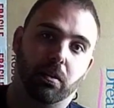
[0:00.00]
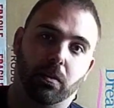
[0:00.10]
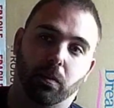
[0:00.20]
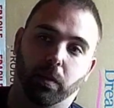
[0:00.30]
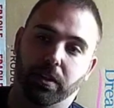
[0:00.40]

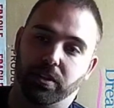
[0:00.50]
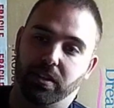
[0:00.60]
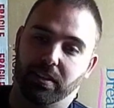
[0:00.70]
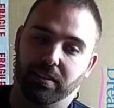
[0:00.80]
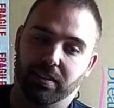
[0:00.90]
which
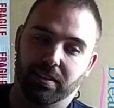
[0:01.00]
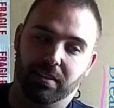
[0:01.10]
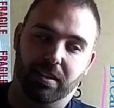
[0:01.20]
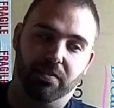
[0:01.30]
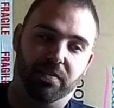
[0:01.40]

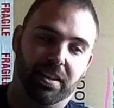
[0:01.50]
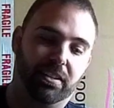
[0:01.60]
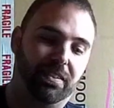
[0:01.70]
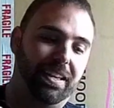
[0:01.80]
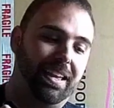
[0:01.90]

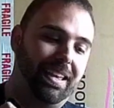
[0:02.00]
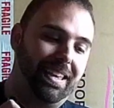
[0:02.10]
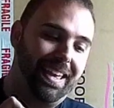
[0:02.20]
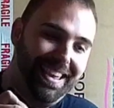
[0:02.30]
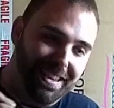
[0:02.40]
effectively
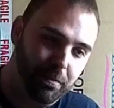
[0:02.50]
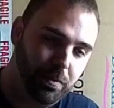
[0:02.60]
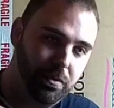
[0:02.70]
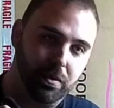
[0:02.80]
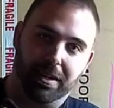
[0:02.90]

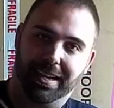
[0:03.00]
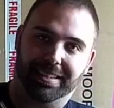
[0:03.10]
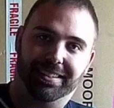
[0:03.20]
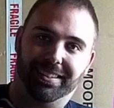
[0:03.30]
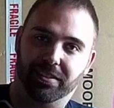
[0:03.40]
keeps the
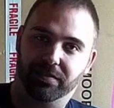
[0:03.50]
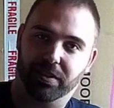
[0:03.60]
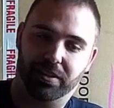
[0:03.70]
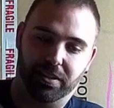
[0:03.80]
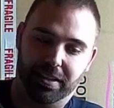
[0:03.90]
catalytic
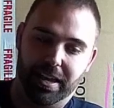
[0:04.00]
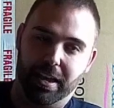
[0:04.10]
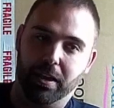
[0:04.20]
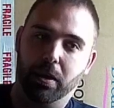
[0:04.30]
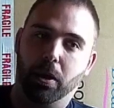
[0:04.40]
converter
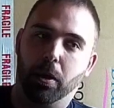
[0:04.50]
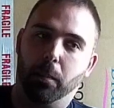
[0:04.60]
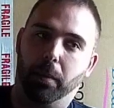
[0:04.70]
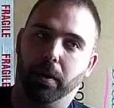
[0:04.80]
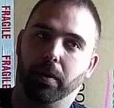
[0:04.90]
there,
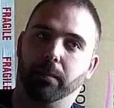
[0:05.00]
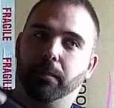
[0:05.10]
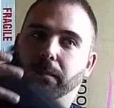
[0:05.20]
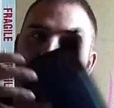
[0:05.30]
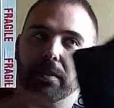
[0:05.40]
but
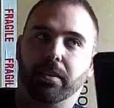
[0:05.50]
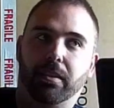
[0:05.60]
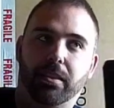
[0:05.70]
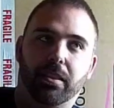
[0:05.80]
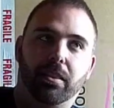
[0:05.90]

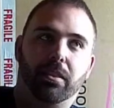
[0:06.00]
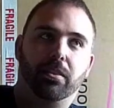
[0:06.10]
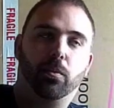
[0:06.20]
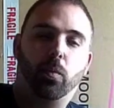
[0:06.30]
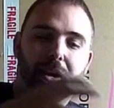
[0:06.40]

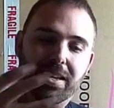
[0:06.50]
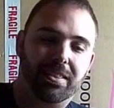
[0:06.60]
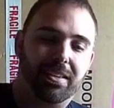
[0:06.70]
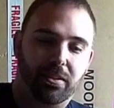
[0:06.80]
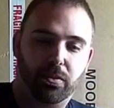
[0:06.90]
the way
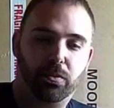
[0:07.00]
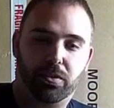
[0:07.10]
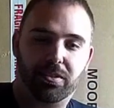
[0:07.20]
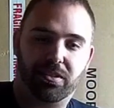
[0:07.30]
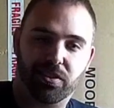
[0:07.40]
the exhaust
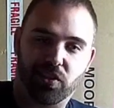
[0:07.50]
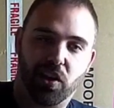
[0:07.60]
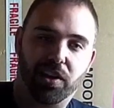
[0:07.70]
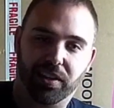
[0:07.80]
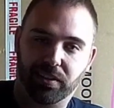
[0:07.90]
is
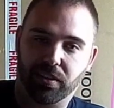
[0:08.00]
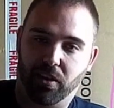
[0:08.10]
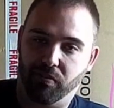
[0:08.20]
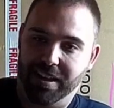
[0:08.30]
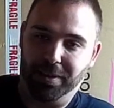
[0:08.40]
designed
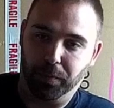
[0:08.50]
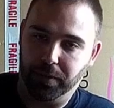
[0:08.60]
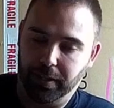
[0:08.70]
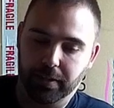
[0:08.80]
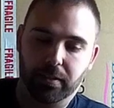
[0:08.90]
around
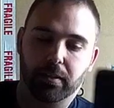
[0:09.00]
it